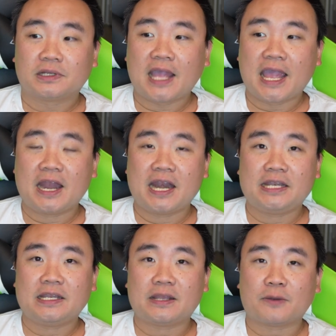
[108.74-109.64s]

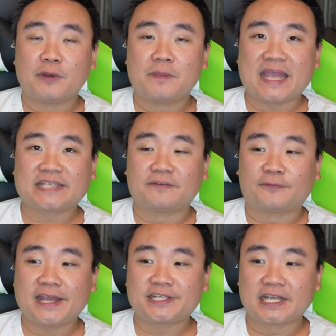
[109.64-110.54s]
And we base
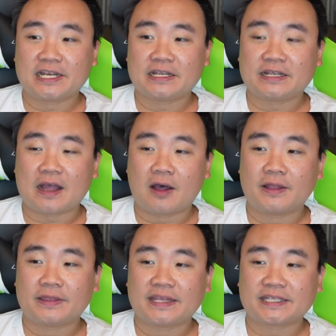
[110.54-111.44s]
inflation
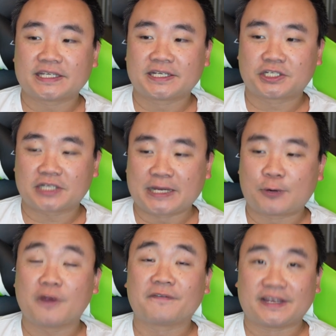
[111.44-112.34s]
on this
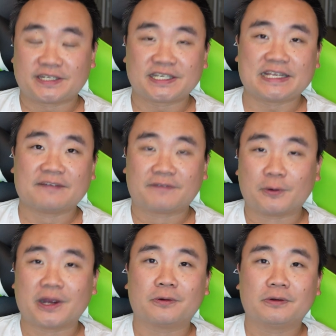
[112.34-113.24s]
equivalency, if you
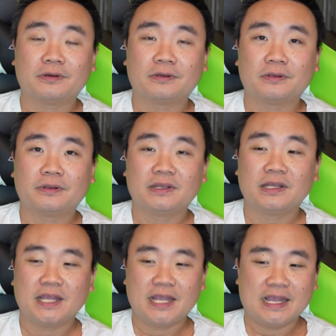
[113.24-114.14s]
will.
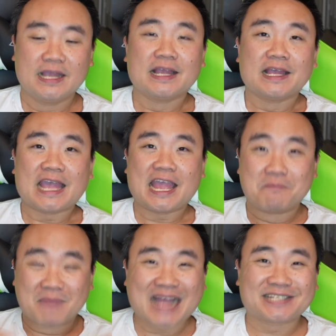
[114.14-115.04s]

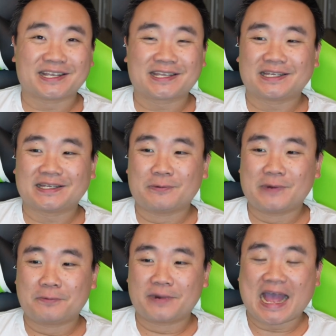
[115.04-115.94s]
In magic,
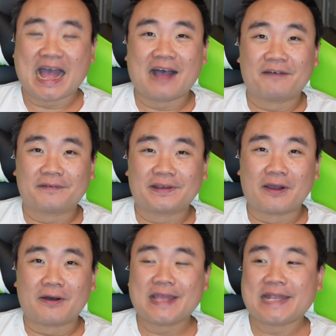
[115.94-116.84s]
we would have, you
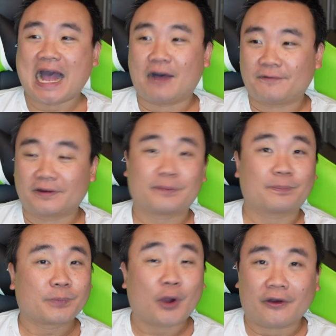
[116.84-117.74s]
know, an alpha
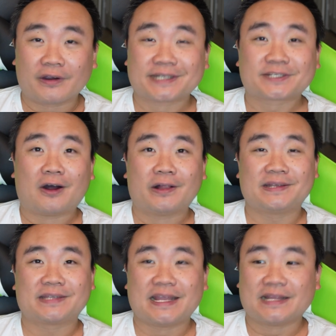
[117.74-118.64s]
card, let's call
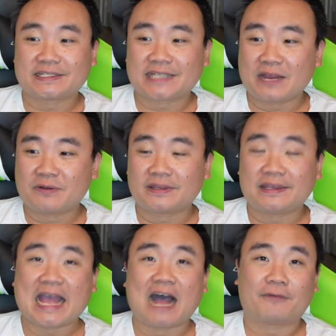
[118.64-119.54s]
it. And let's say
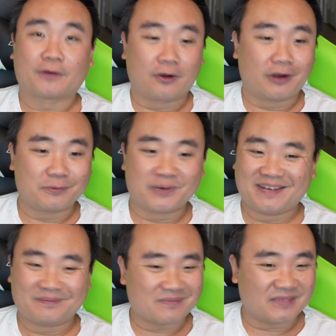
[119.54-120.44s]
the alpha
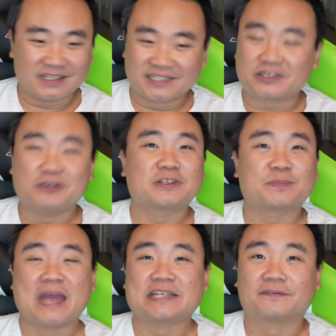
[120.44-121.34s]
card, it's too
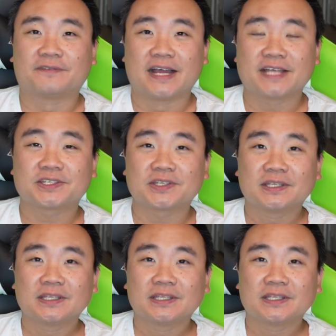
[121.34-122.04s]
expensive for us